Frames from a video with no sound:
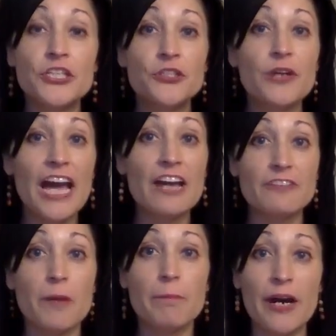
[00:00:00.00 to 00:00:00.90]
you have
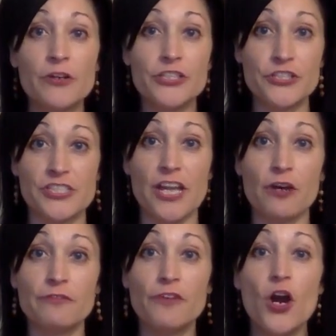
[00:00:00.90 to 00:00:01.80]
about
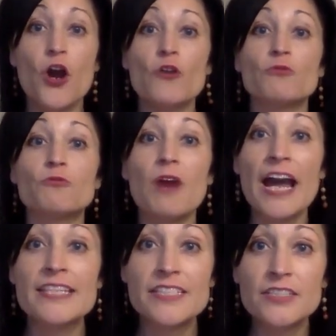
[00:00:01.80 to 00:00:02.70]
yourself
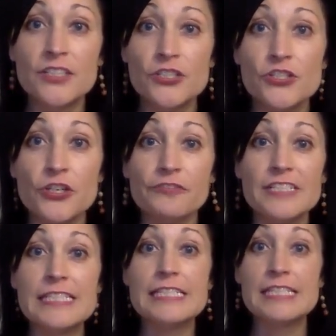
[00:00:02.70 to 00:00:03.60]
rising to the
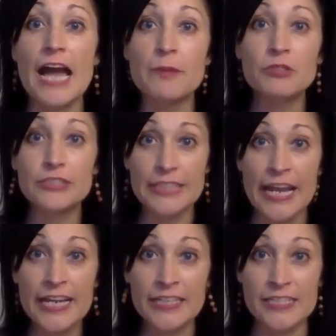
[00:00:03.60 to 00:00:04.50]
surface
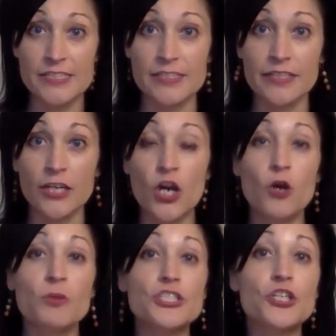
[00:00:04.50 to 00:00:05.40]
simultaneously,
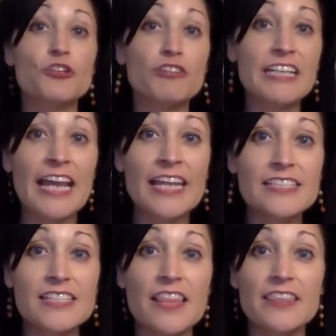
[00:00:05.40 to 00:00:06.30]
which
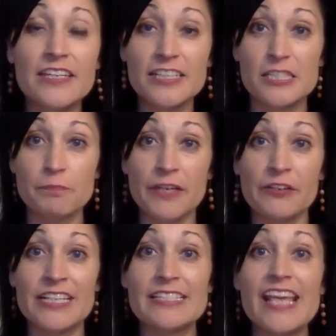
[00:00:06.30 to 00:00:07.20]
creates the
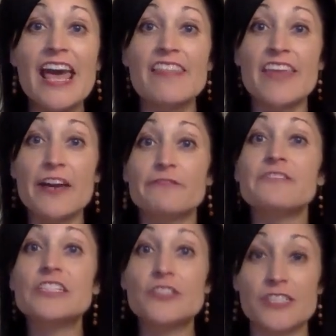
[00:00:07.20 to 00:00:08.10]
experience that
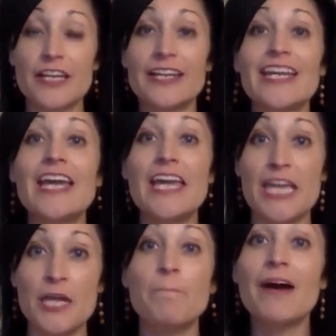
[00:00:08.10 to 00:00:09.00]
feels like
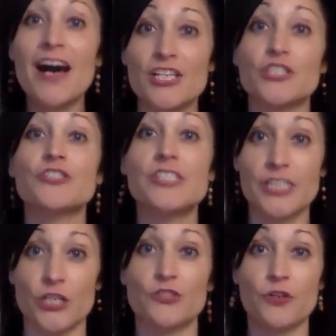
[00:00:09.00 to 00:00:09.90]
imposter
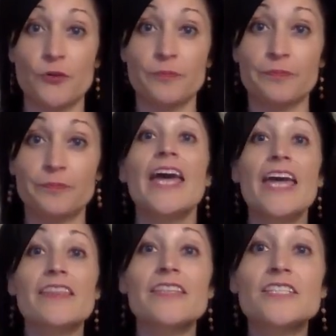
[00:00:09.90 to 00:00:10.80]
syndrome.
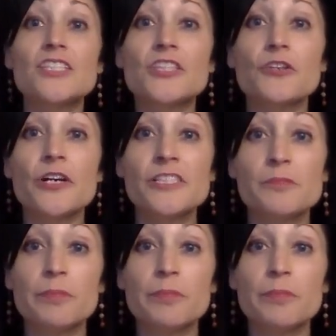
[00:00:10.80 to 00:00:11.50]
And these thoughts,